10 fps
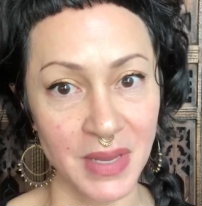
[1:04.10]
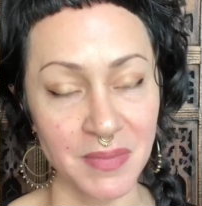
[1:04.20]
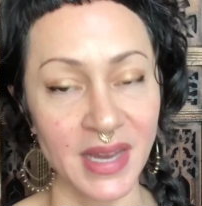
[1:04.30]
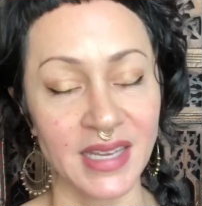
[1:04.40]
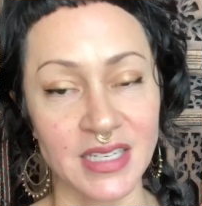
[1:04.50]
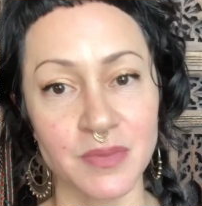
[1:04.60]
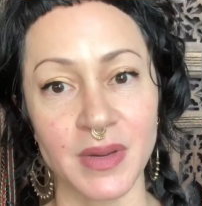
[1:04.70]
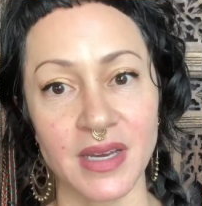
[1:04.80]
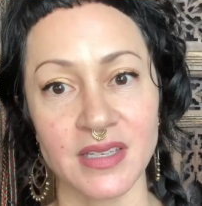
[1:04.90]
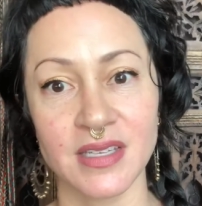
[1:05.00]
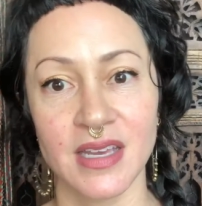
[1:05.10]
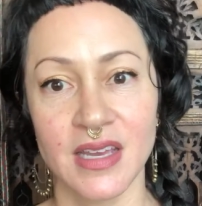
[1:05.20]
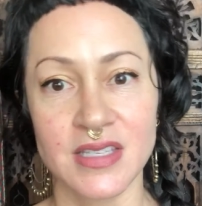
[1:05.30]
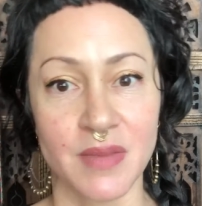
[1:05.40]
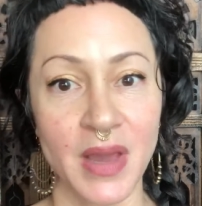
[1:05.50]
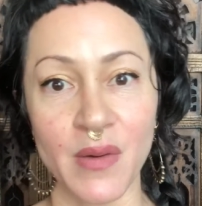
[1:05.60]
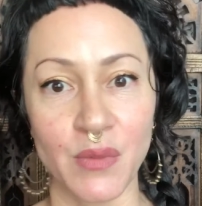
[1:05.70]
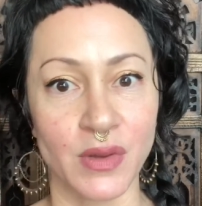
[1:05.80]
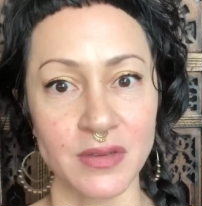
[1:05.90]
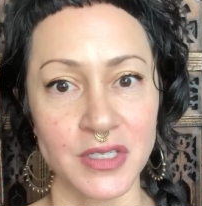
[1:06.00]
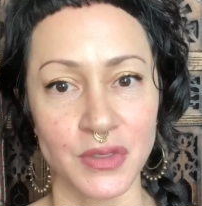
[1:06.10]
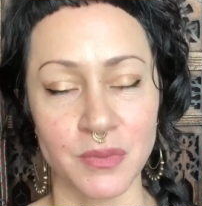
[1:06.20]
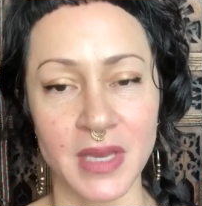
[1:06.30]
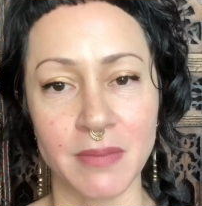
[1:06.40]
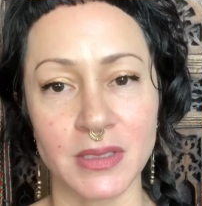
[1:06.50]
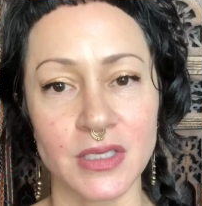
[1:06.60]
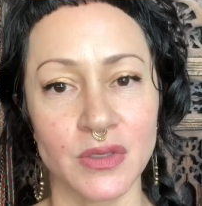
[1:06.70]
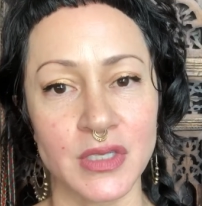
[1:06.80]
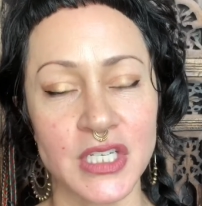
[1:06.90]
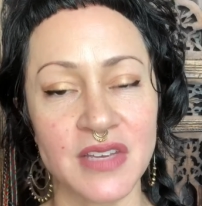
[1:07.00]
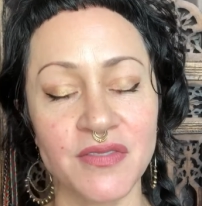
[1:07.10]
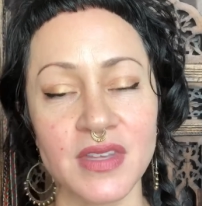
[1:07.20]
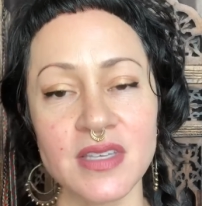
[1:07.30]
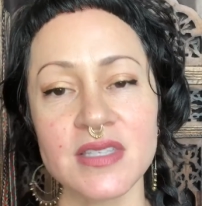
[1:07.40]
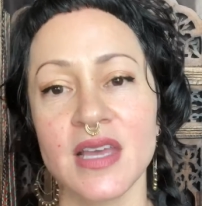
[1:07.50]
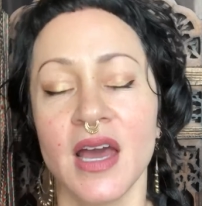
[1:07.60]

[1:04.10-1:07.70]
mind, but somehow I wanted to be able to achieve this,